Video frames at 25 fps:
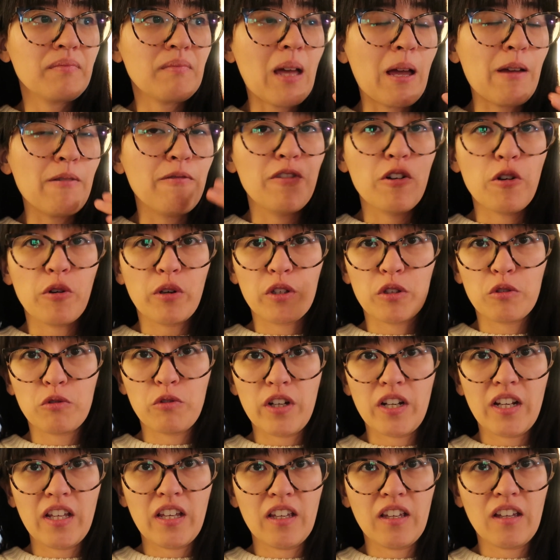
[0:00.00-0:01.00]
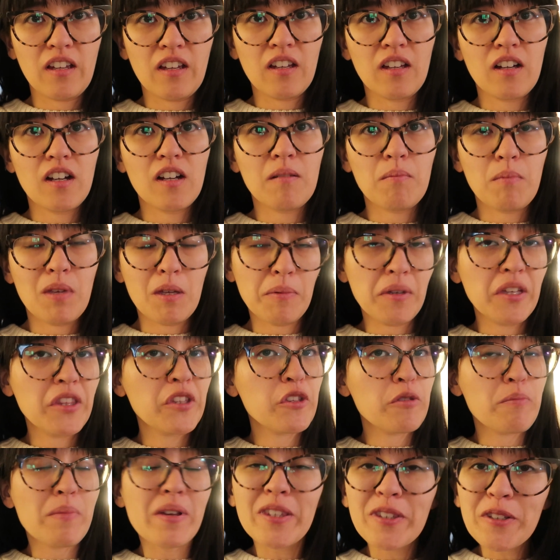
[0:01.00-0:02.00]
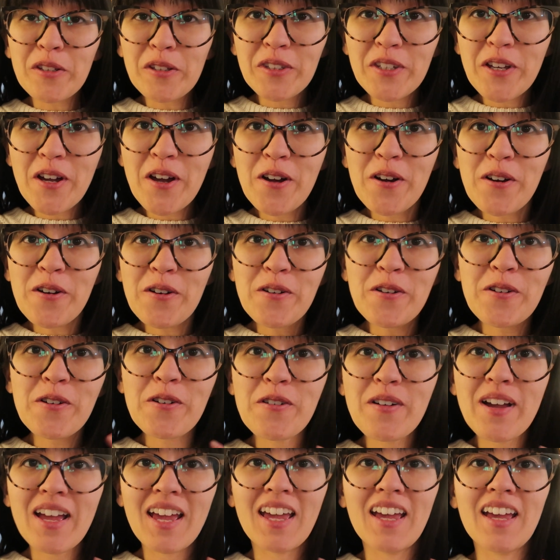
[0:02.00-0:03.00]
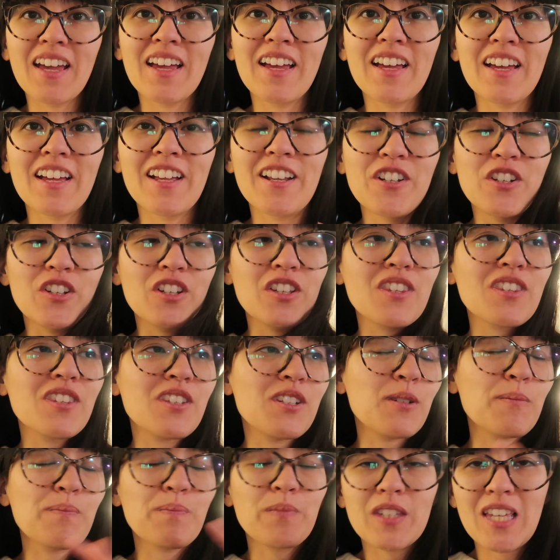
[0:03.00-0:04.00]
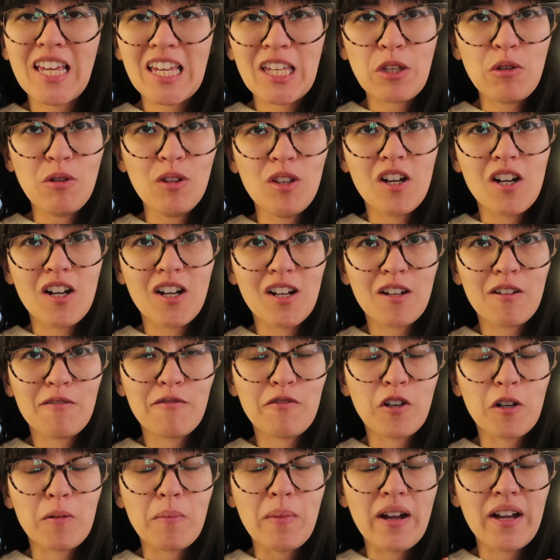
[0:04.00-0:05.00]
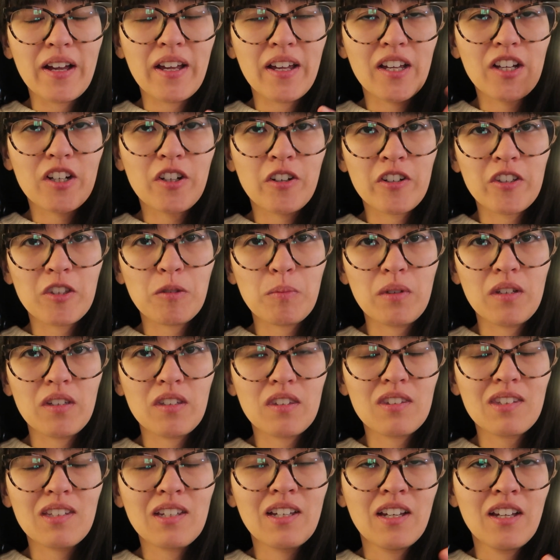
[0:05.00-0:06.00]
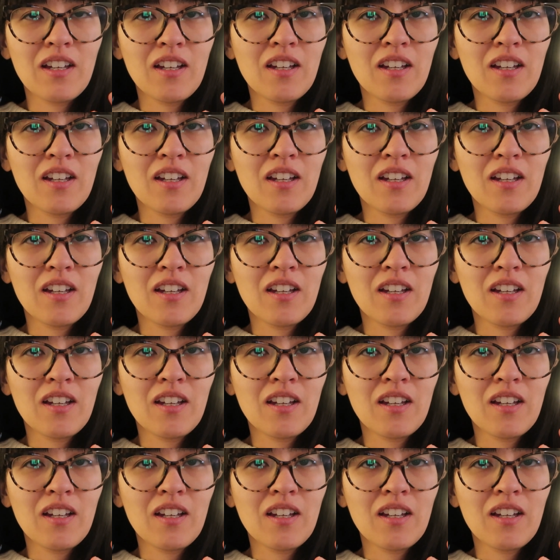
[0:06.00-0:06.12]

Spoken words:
I focus reading Meet Me Under the Mistletoe and just take you along for my Christmas